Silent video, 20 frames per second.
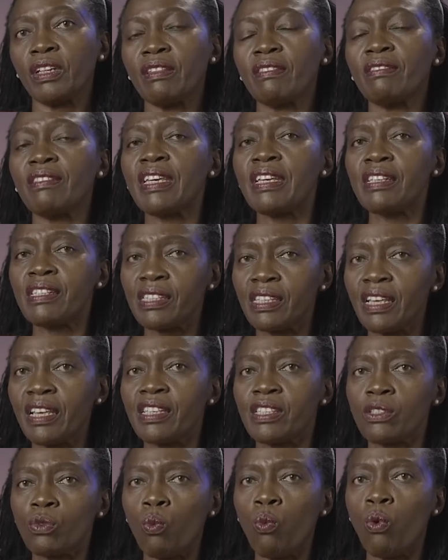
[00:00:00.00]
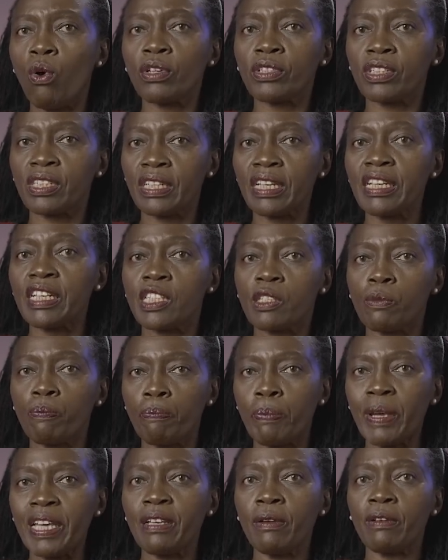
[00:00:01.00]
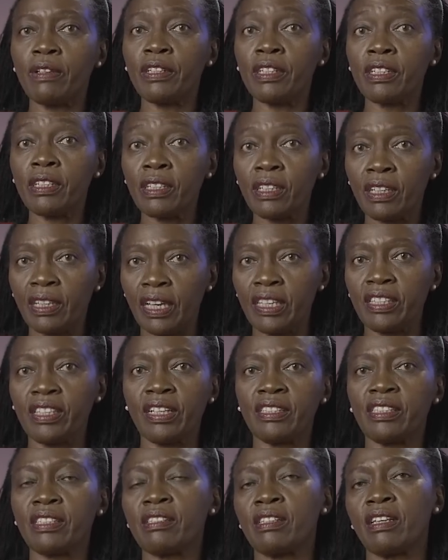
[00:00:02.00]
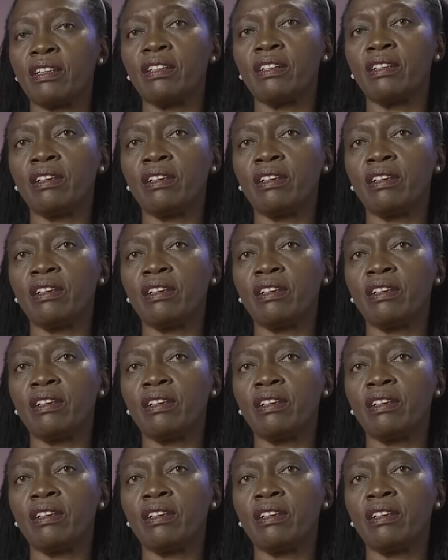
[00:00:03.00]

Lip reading: This is what is paining Kenyans.